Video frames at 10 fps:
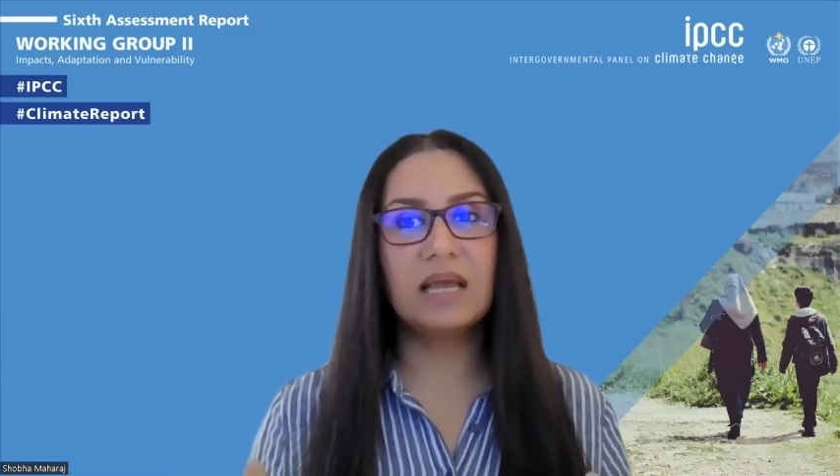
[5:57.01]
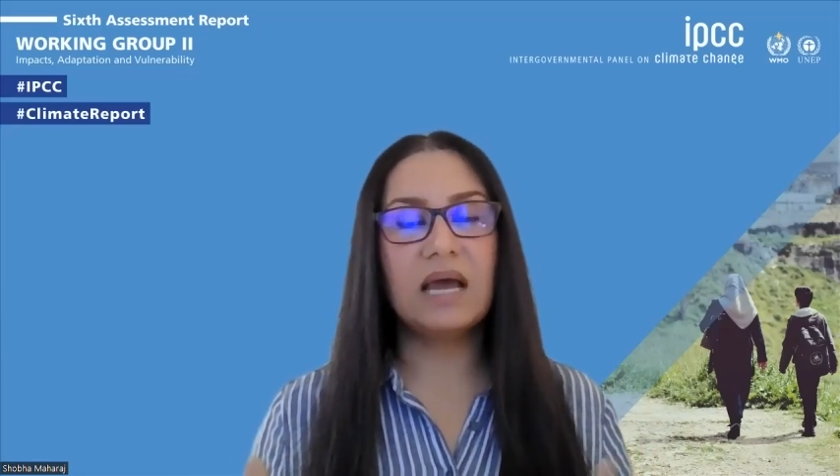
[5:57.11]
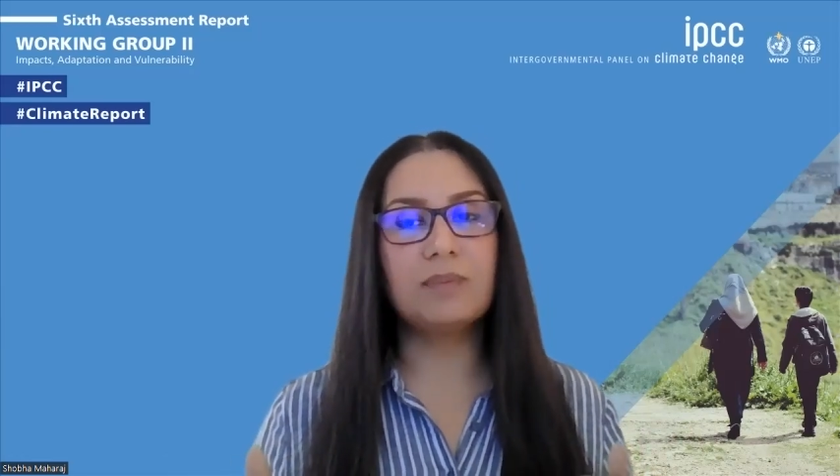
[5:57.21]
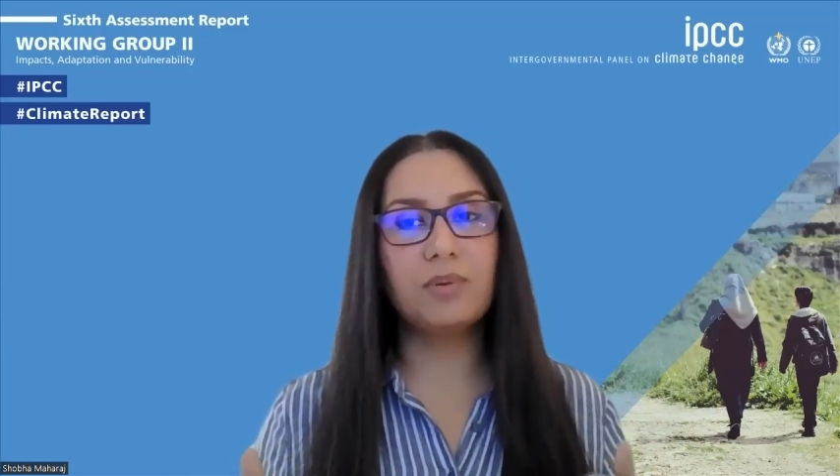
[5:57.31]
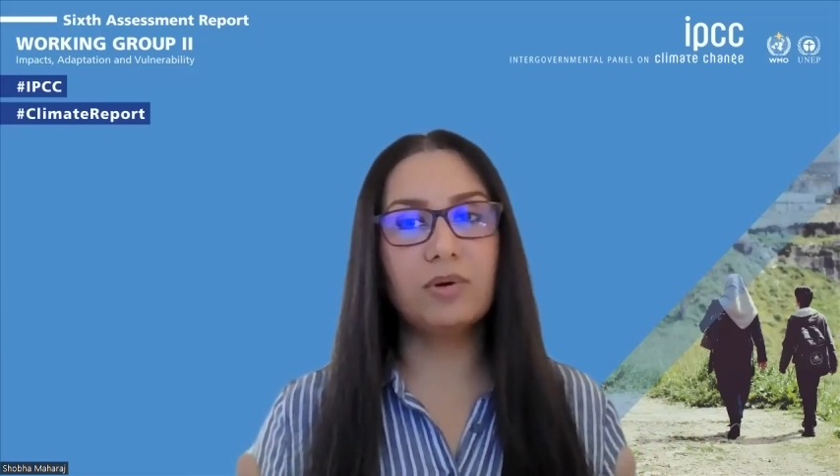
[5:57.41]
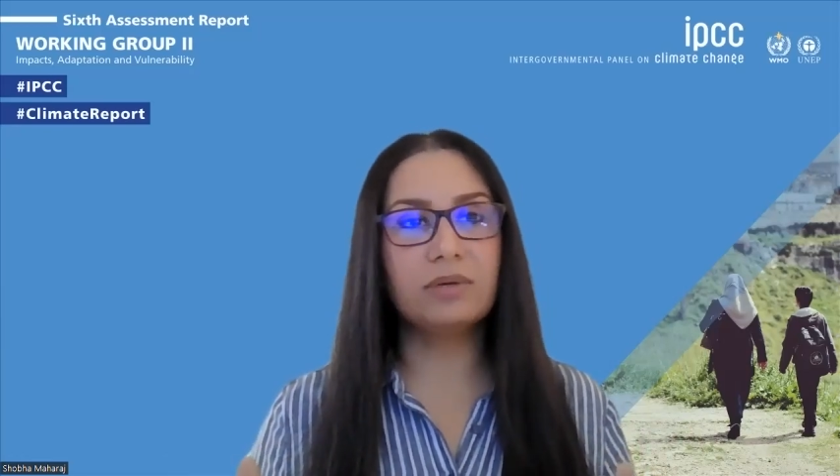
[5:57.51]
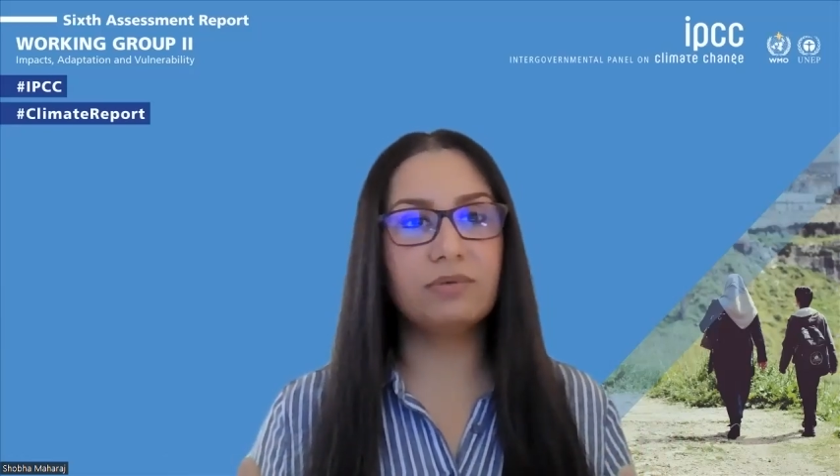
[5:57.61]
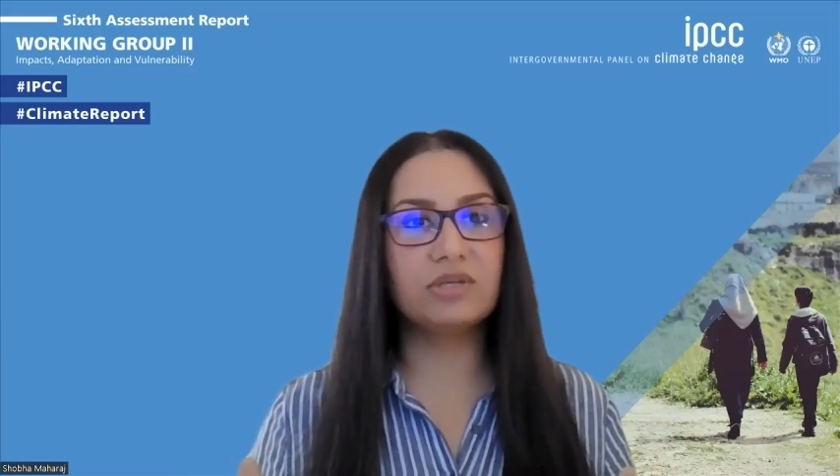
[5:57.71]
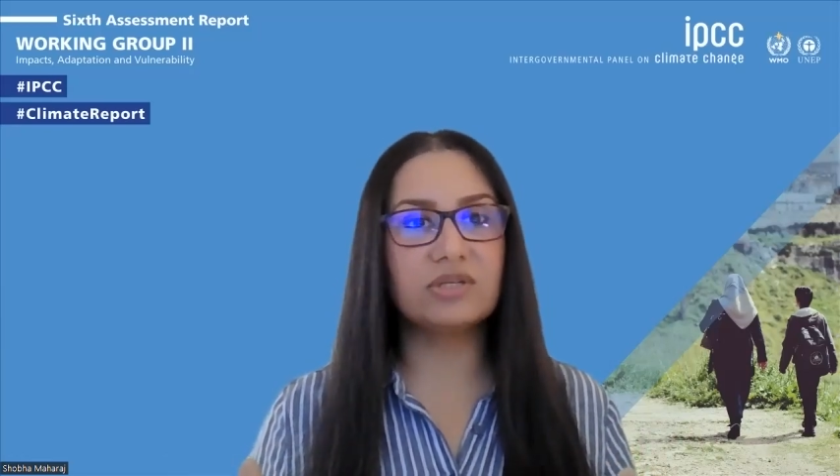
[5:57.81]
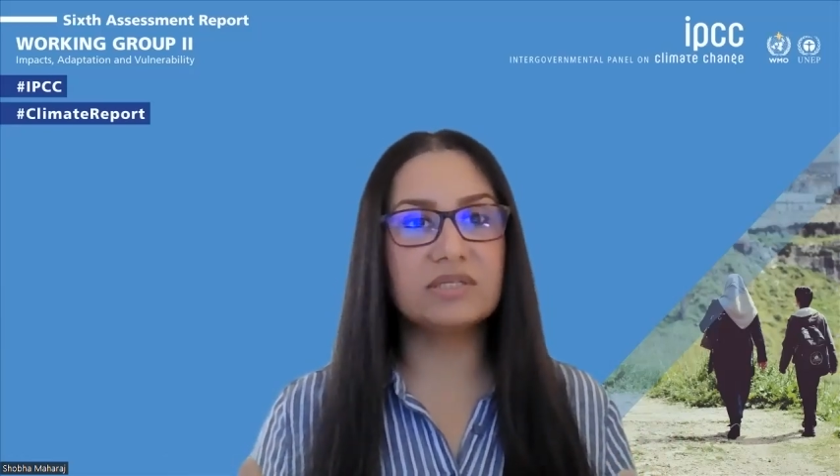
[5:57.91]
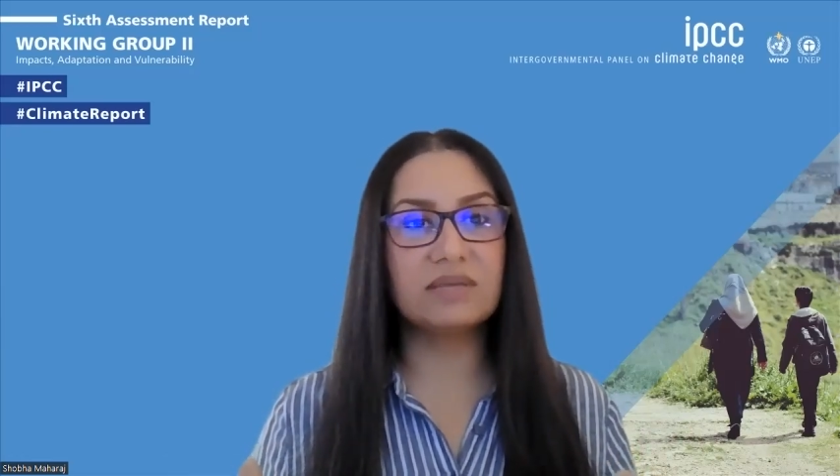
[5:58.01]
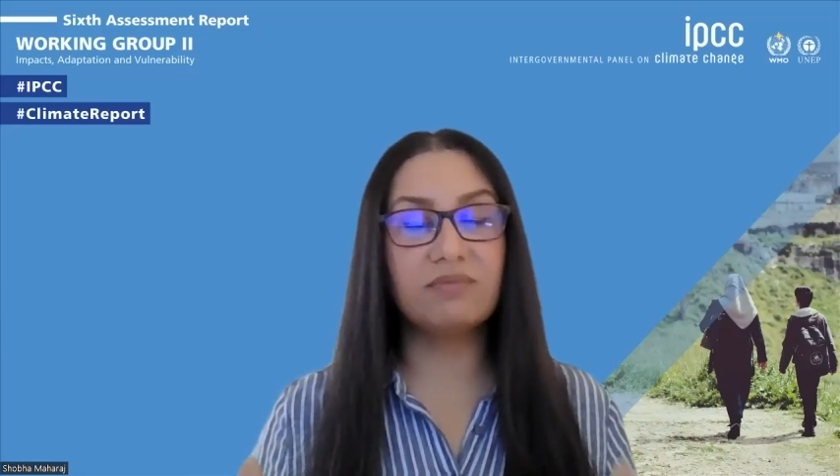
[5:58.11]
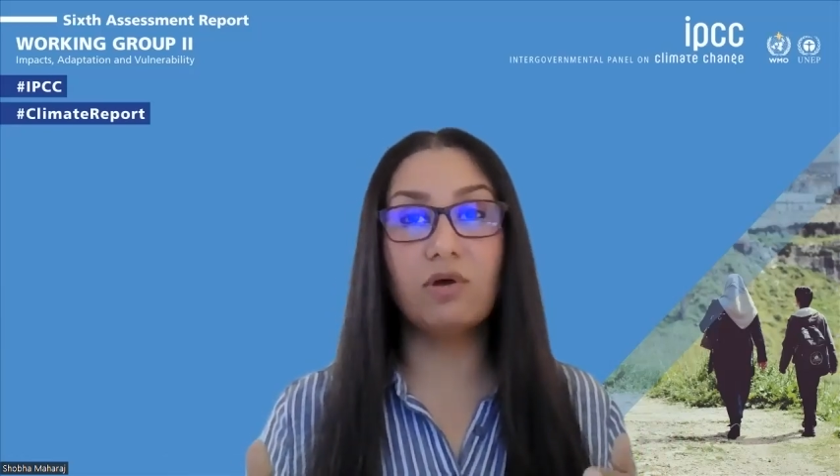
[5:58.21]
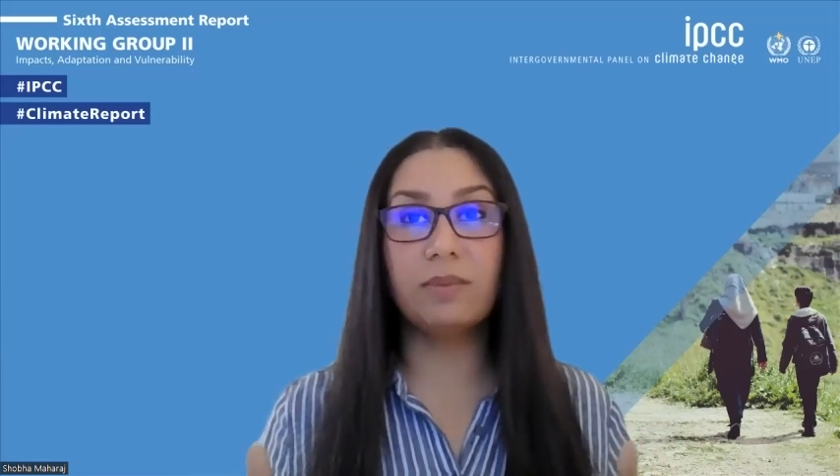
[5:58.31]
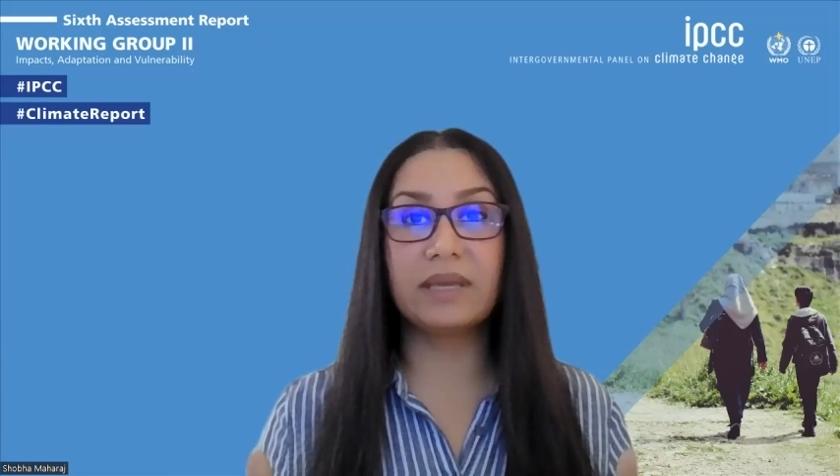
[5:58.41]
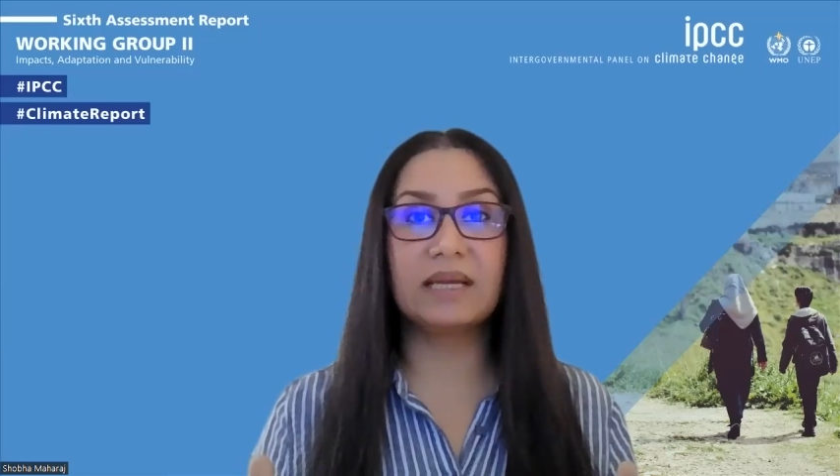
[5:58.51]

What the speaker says: and polar regions if warming